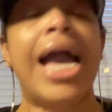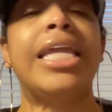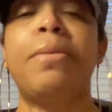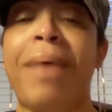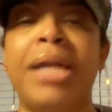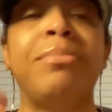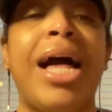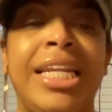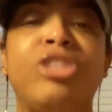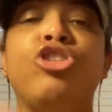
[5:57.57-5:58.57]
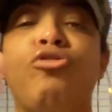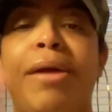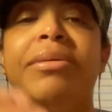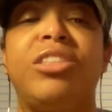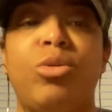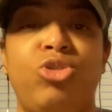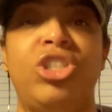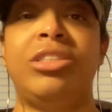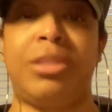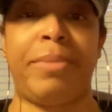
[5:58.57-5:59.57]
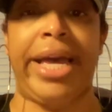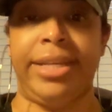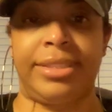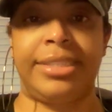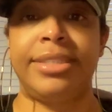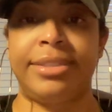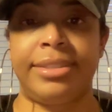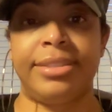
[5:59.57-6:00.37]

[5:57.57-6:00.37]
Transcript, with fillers: And the bottom line is the Grammys know she's the best.